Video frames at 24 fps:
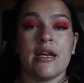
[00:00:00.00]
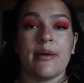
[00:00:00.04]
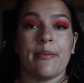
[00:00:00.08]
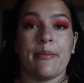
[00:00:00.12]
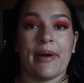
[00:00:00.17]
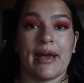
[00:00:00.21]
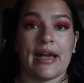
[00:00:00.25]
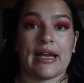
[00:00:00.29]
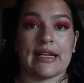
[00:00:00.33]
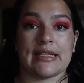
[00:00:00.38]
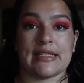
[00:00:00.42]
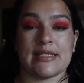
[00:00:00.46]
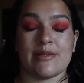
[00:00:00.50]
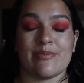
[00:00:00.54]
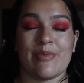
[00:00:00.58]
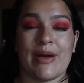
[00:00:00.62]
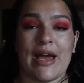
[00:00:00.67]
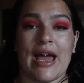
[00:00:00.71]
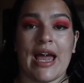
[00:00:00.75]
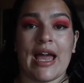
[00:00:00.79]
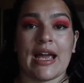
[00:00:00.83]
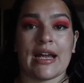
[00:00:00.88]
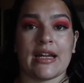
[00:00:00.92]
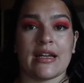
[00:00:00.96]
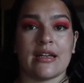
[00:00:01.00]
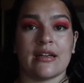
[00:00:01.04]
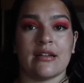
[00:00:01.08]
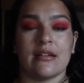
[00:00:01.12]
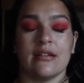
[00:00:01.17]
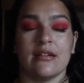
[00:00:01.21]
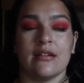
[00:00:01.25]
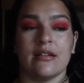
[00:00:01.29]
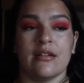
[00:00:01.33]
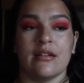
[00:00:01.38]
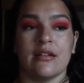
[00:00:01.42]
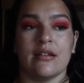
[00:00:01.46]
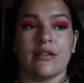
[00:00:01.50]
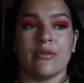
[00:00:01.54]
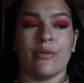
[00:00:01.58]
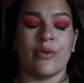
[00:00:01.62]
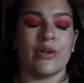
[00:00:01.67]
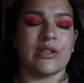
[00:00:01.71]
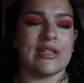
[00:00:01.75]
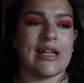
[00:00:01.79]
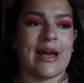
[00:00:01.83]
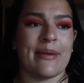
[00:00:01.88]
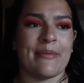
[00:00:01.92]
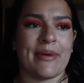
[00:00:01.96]
back to back.
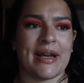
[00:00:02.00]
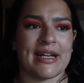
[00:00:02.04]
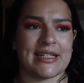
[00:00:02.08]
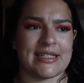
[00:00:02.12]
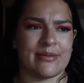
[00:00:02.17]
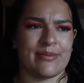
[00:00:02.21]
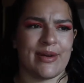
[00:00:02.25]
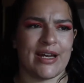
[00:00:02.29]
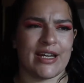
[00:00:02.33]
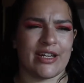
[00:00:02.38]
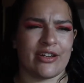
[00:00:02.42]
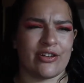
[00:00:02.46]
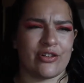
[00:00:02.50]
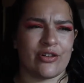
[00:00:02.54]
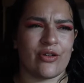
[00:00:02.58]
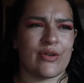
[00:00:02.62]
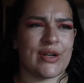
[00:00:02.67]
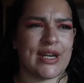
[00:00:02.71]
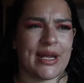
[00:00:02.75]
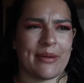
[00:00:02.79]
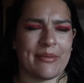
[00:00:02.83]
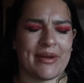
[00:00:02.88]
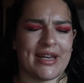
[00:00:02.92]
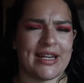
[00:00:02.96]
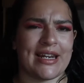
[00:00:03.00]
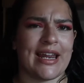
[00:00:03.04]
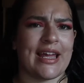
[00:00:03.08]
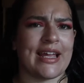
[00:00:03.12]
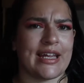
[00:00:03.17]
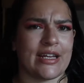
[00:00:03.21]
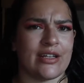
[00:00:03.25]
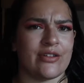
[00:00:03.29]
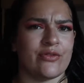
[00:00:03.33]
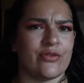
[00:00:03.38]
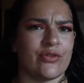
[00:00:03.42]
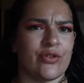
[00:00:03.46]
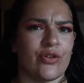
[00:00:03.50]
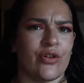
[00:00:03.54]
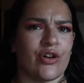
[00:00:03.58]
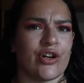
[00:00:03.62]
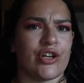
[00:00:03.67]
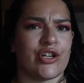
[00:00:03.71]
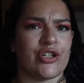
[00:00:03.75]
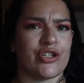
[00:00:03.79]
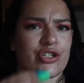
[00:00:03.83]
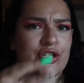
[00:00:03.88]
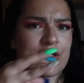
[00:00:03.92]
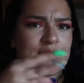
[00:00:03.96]
Well, not back to back, you know what I mean, like in New
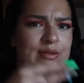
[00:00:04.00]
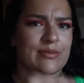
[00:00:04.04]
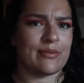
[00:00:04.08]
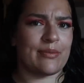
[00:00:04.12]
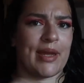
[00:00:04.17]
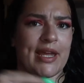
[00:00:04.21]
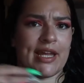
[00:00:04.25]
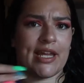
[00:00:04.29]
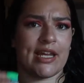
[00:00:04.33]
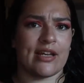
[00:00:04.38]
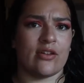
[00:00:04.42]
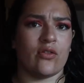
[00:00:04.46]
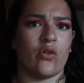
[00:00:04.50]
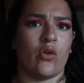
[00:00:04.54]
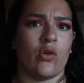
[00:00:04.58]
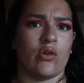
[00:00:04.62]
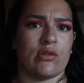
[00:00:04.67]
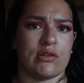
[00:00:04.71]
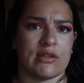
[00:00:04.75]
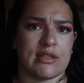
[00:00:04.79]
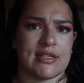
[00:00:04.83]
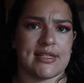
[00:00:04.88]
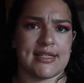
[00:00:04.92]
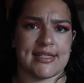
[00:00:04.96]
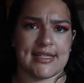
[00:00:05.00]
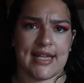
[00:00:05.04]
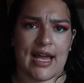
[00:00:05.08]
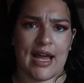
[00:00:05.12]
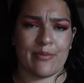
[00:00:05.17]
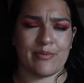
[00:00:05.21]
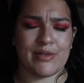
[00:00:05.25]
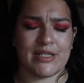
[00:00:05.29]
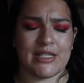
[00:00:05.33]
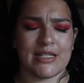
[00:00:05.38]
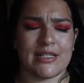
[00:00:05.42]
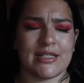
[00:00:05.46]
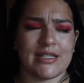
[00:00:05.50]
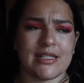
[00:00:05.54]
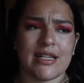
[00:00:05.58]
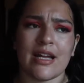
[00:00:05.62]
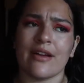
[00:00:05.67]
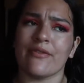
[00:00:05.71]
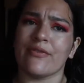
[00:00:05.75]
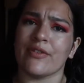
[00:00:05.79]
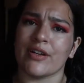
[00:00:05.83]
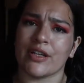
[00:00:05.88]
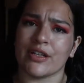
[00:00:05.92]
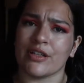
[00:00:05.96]
York, just making all the stops and
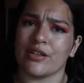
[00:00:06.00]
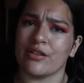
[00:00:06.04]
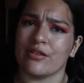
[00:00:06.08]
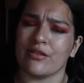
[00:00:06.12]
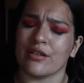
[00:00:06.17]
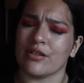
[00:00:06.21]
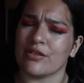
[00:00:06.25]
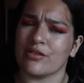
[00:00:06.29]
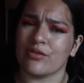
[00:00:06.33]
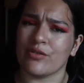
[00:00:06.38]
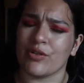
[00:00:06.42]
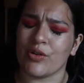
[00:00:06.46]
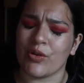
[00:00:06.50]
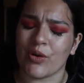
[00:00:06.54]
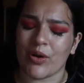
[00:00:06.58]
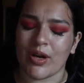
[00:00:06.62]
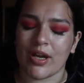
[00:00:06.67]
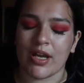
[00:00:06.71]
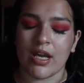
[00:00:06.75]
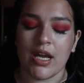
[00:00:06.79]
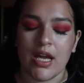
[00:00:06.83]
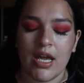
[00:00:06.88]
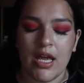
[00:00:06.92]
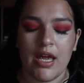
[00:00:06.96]
stuff in New York.